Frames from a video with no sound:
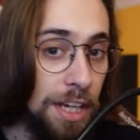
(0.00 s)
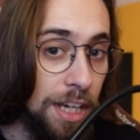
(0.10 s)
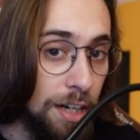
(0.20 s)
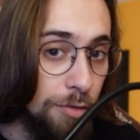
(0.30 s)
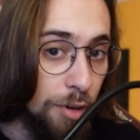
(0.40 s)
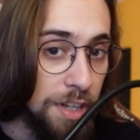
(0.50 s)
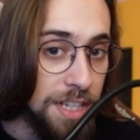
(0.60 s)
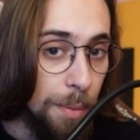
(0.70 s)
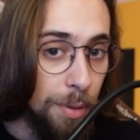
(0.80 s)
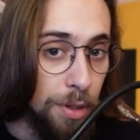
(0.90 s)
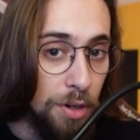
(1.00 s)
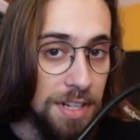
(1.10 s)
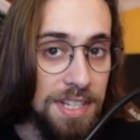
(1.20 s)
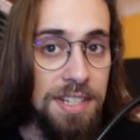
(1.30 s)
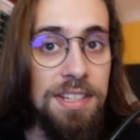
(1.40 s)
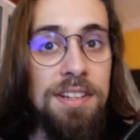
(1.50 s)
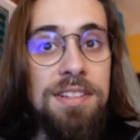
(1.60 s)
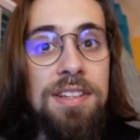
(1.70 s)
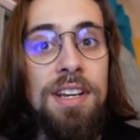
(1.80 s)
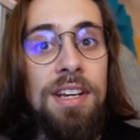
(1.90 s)
here, for example, your
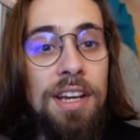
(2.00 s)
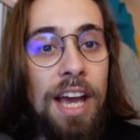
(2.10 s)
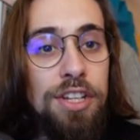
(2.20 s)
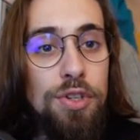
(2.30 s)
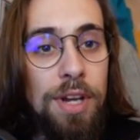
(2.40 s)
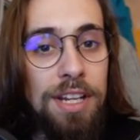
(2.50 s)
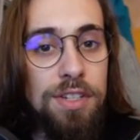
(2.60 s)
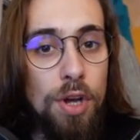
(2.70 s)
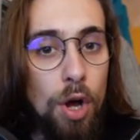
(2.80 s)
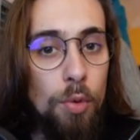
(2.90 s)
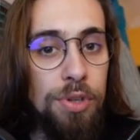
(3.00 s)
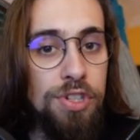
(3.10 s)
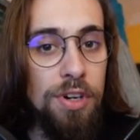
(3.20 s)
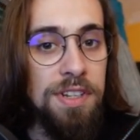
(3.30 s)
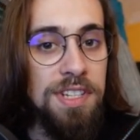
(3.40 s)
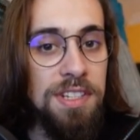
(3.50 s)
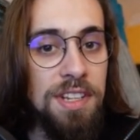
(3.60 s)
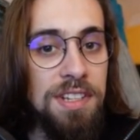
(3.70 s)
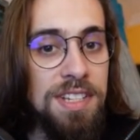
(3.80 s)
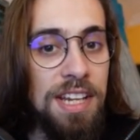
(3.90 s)
assistants and you can talk with your
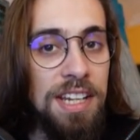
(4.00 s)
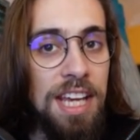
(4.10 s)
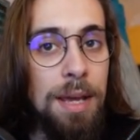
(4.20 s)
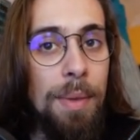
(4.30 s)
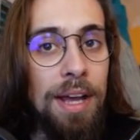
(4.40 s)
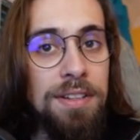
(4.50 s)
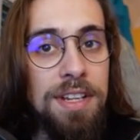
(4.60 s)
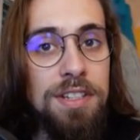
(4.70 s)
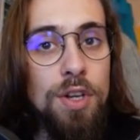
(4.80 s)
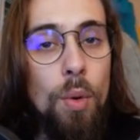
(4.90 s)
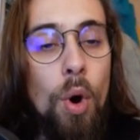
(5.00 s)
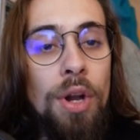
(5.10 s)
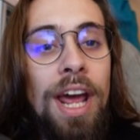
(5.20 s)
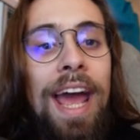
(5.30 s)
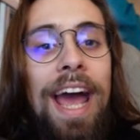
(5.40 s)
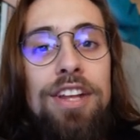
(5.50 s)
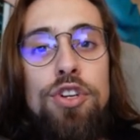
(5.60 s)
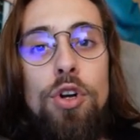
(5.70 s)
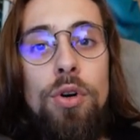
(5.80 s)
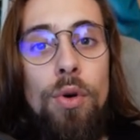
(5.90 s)
assistant, send emails and so on, and
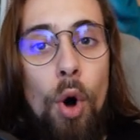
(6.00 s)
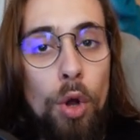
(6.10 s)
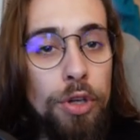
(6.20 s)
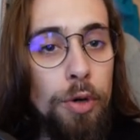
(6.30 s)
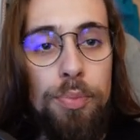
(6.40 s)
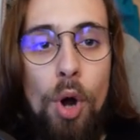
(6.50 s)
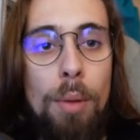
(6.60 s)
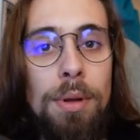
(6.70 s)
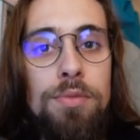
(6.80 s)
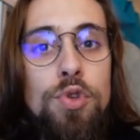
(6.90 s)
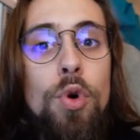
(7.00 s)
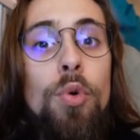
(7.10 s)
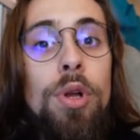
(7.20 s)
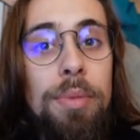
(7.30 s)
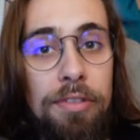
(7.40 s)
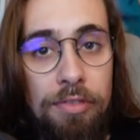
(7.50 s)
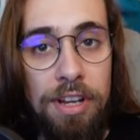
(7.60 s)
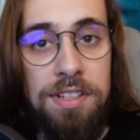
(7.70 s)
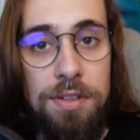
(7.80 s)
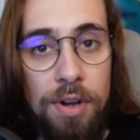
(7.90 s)
your, all your problems will be
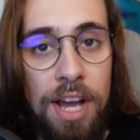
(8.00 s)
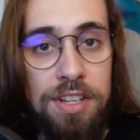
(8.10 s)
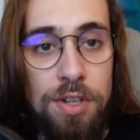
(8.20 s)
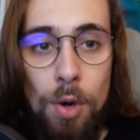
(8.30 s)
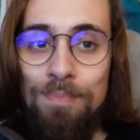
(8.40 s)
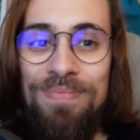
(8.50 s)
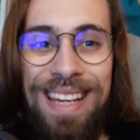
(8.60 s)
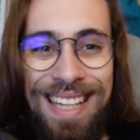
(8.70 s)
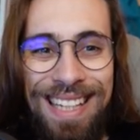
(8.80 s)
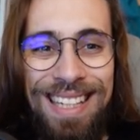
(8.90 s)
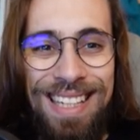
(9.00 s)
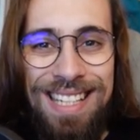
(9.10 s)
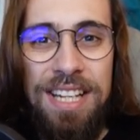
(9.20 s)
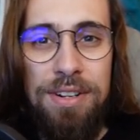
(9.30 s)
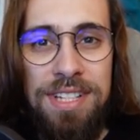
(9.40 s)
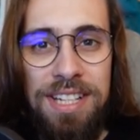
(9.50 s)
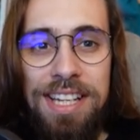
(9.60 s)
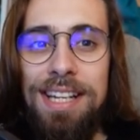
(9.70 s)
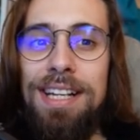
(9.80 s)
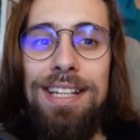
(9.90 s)
fixed, okay? So
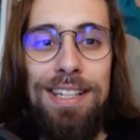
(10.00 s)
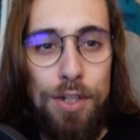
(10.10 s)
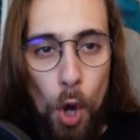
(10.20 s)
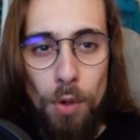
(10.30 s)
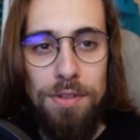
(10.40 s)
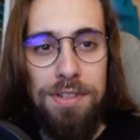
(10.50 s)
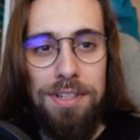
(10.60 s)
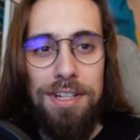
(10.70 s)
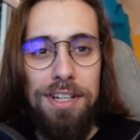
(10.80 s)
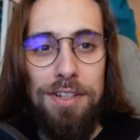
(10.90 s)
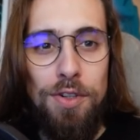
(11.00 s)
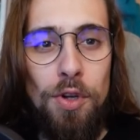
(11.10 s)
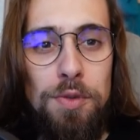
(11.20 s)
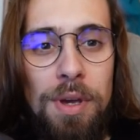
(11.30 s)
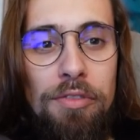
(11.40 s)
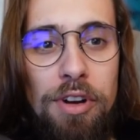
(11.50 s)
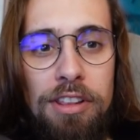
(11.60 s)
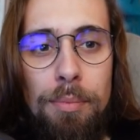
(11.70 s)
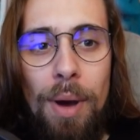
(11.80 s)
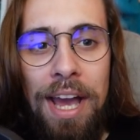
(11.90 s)
seriously, don't. Don't be afraid
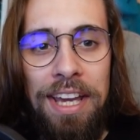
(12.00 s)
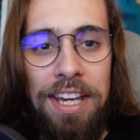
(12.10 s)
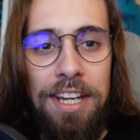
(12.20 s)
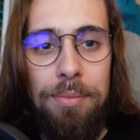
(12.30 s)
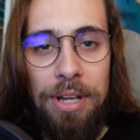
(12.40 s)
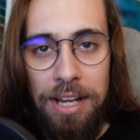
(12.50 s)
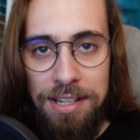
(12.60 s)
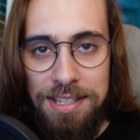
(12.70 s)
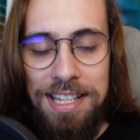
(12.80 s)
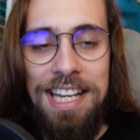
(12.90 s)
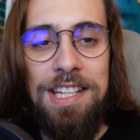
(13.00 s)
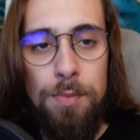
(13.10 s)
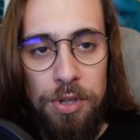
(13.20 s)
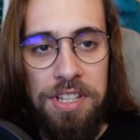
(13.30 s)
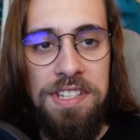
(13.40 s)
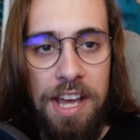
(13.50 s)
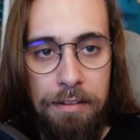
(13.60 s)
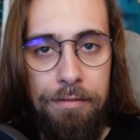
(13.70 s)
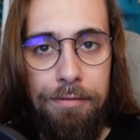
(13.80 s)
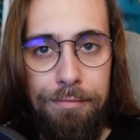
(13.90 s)
of buying here because it's pretty safe.